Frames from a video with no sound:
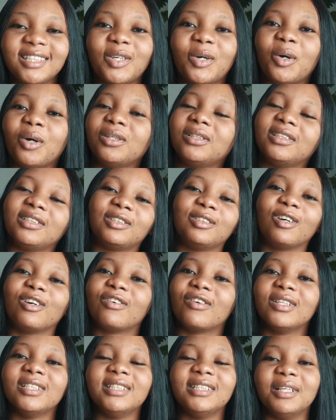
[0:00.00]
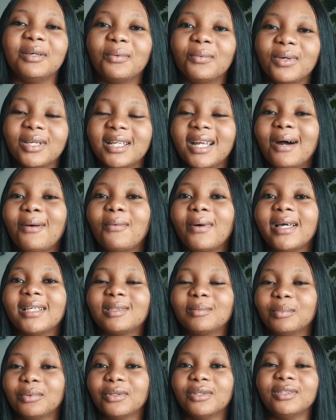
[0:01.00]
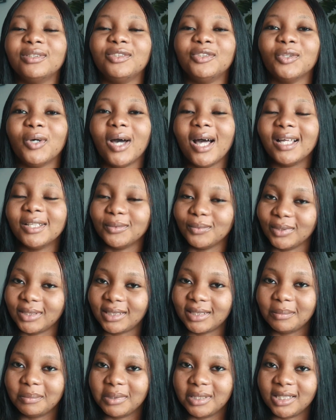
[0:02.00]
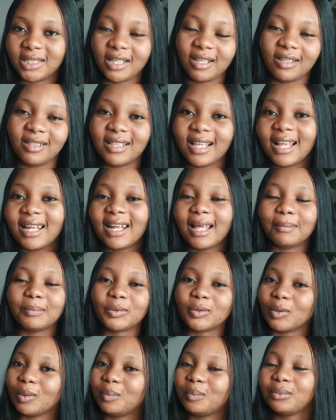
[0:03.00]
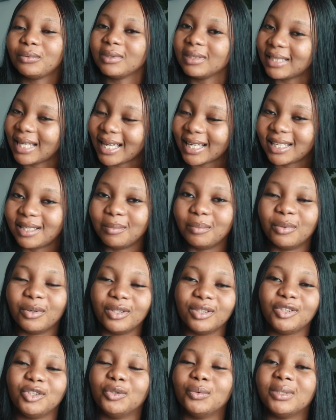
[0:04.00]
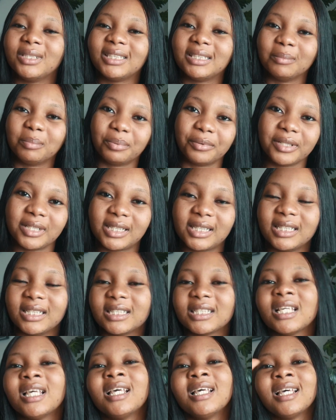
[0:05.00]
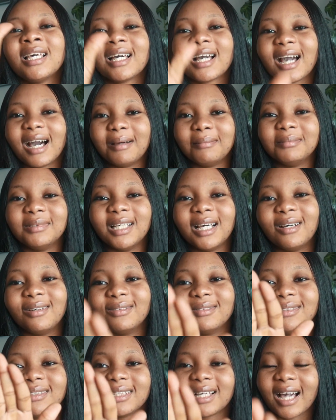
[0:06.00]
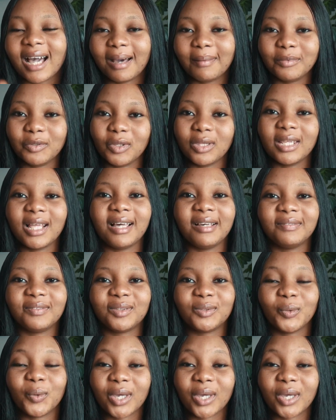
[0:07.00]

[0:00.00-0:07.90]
The code is not running away. That whiteboard, your hand will still be there. That laptop, that keyboard, you will still press it. Calm down, calm your nerves,